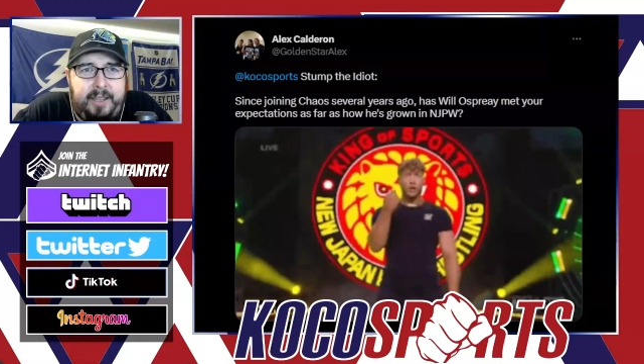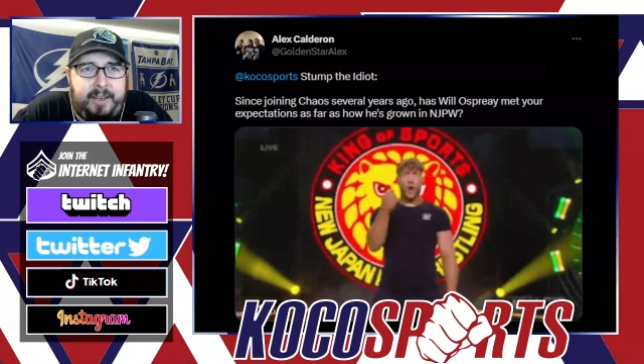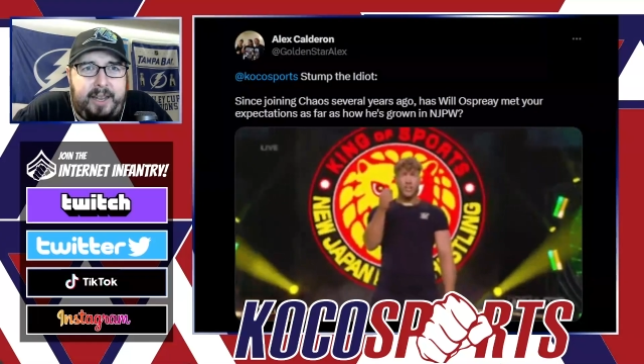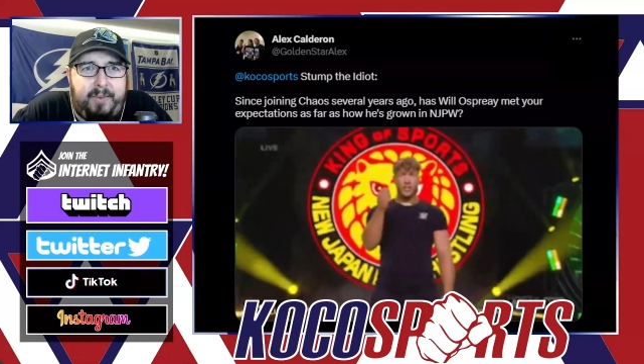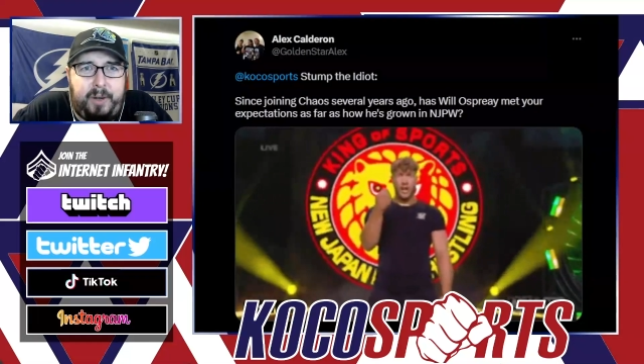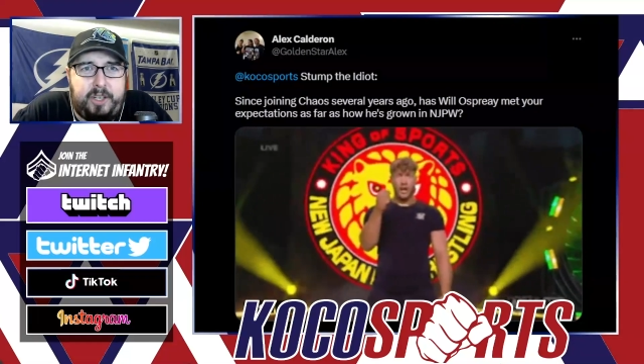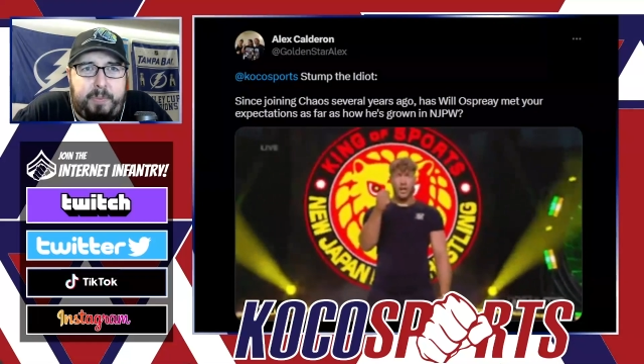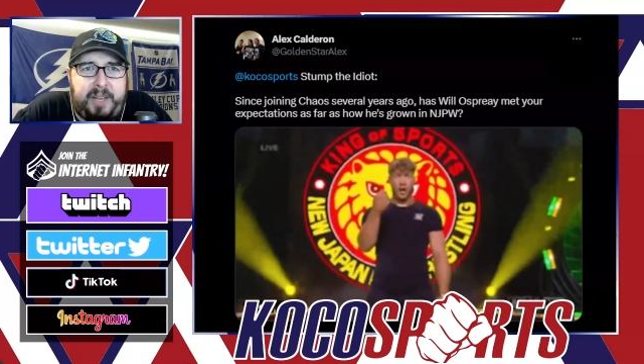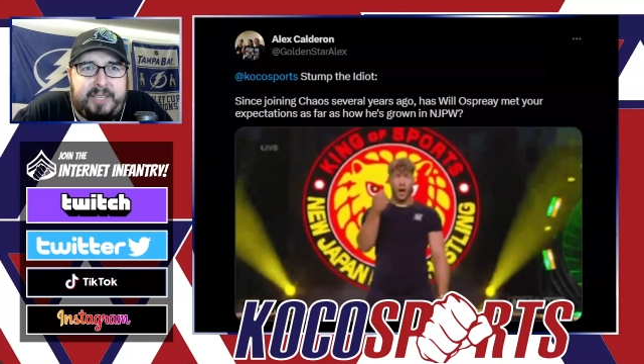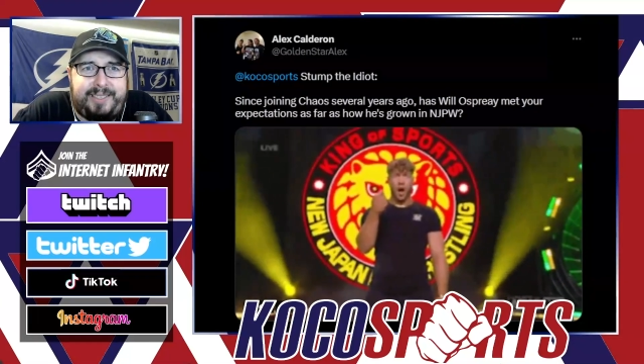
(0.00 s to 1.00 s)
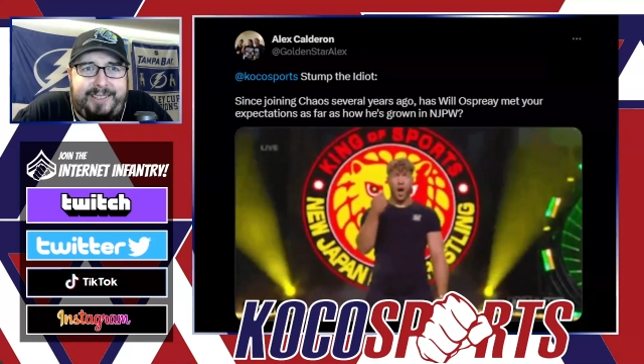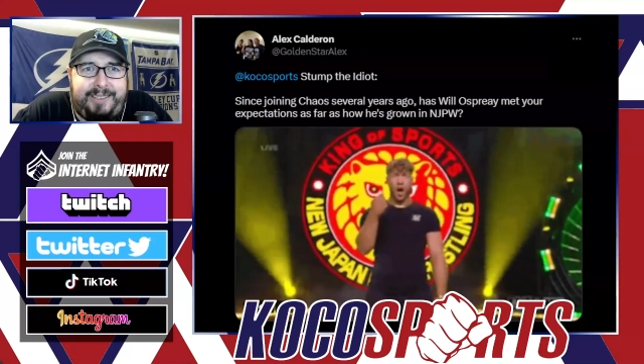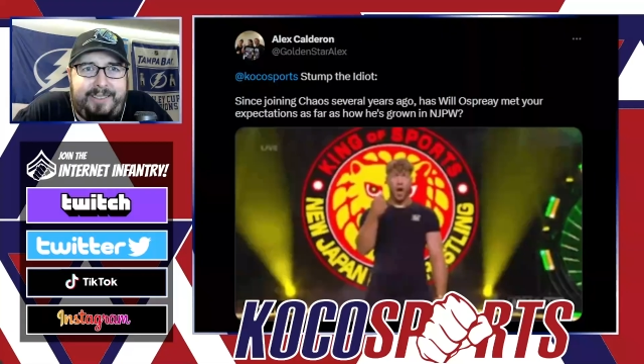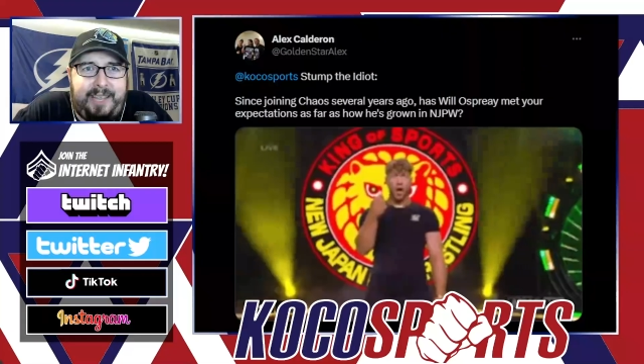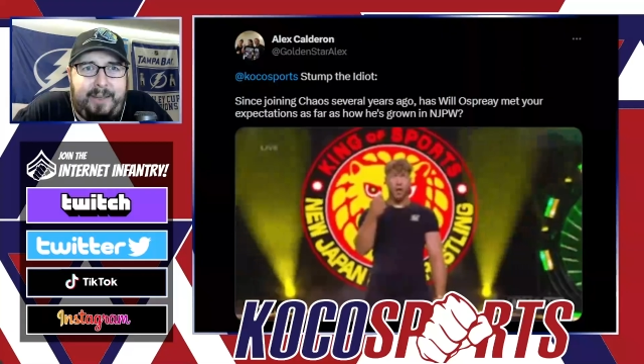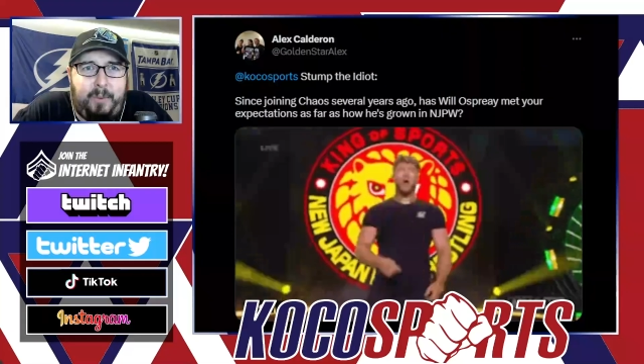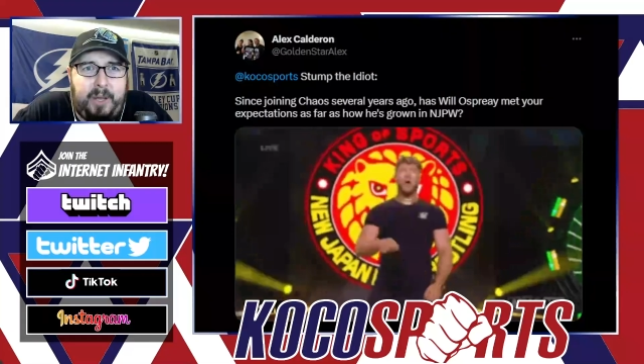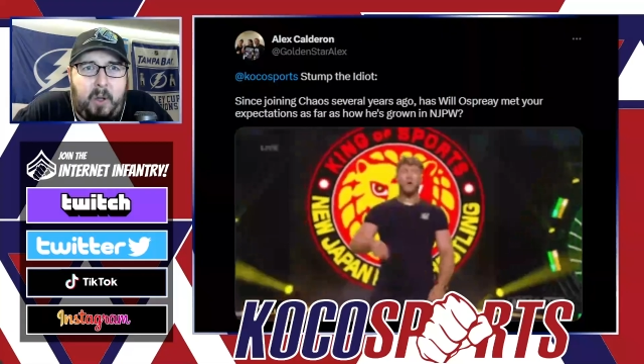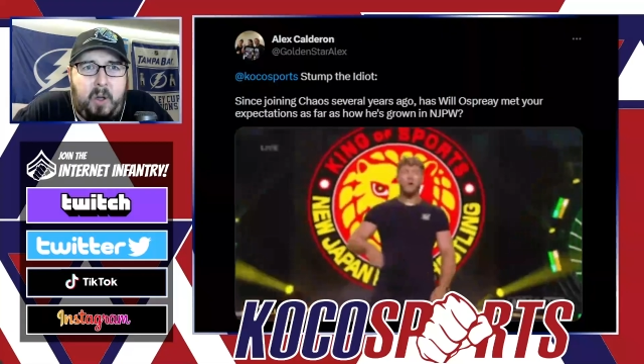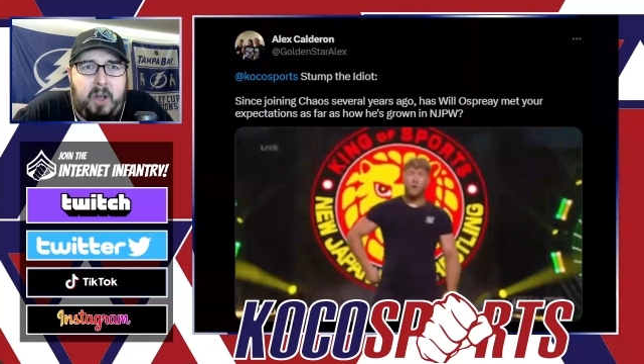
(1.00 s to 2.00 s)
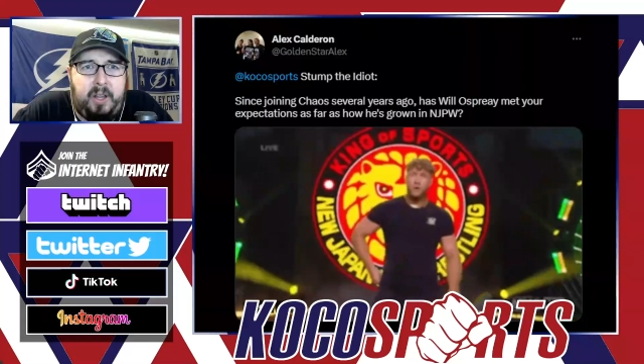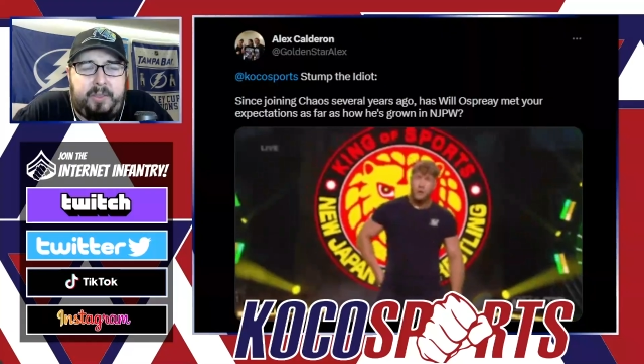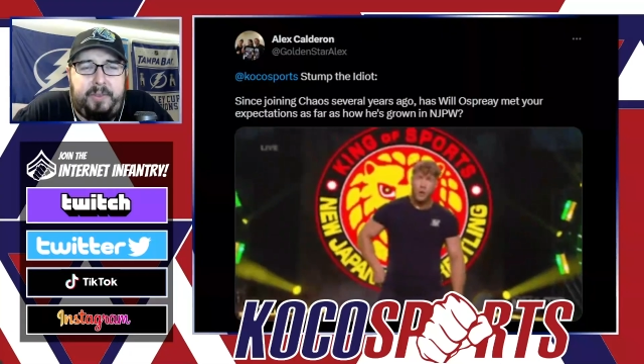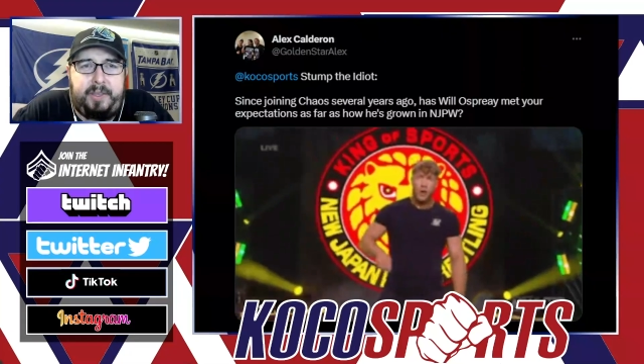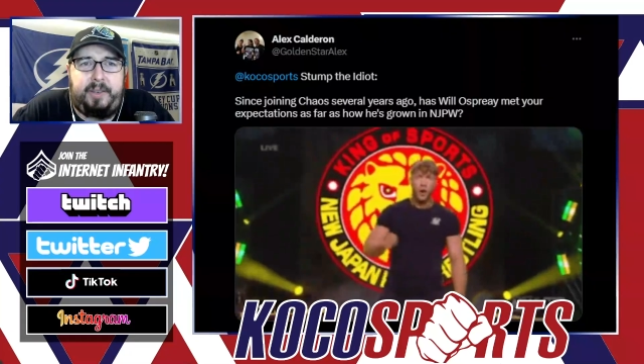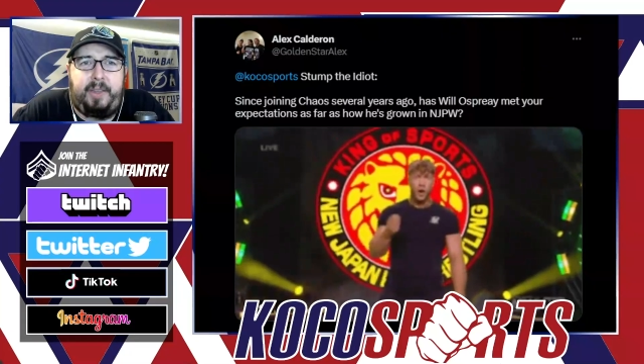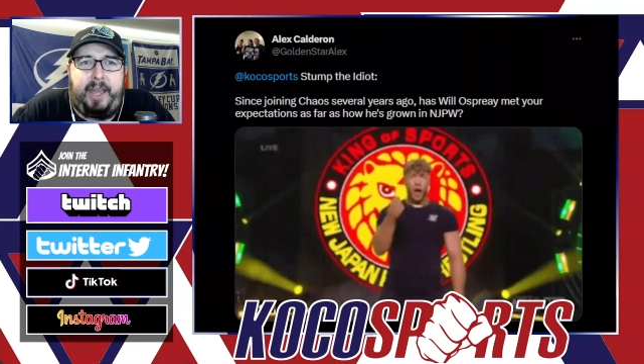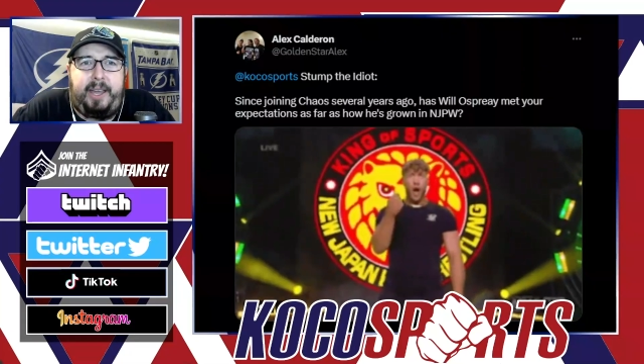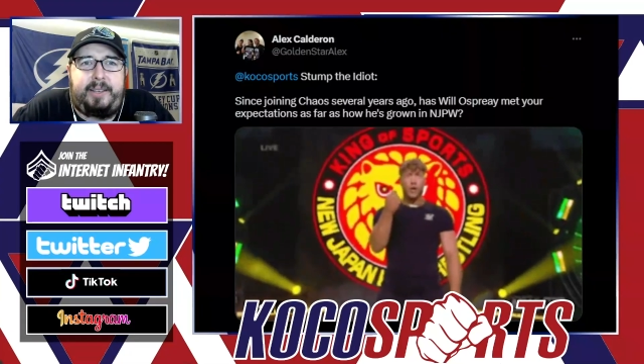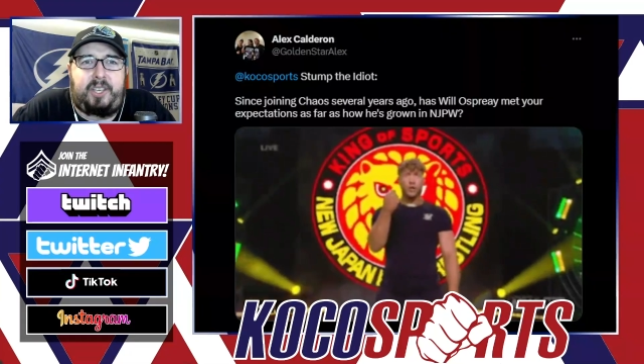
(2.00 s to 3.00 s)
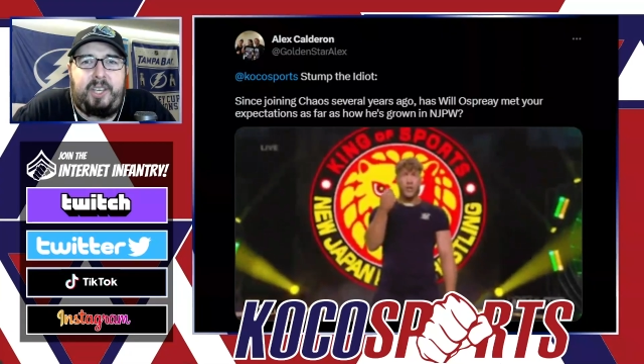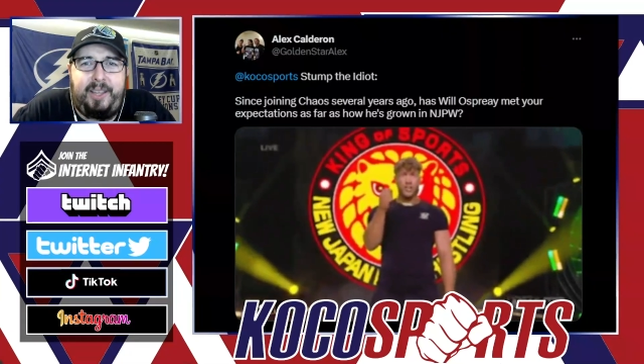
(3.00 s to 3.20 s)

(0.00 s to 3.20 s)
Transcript: And everyone in Japan's like, yeah, we all did that.